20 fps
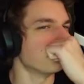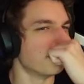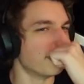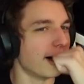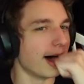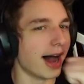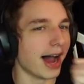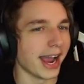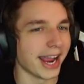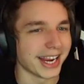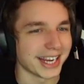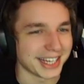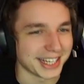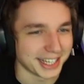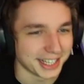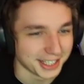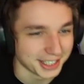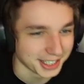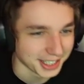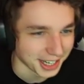my
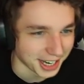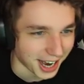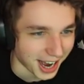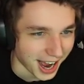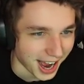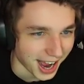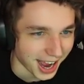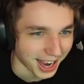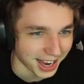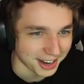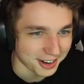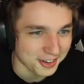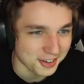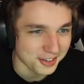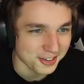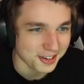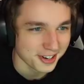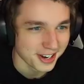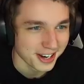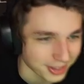gosh,
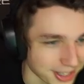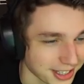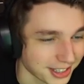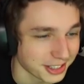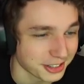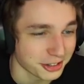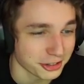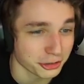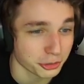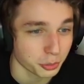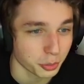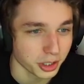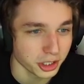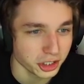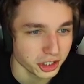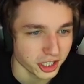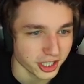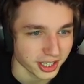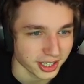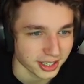this is
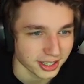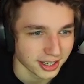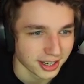wishing.